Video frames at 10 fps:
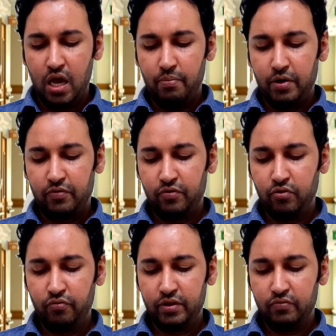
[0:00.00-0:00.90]
but few
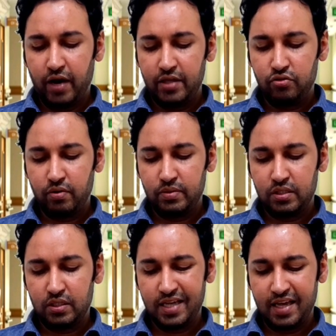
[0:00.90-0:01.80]
with widespread
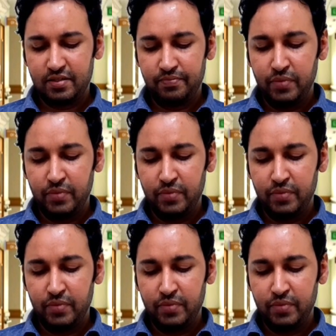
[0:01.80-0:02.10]
success,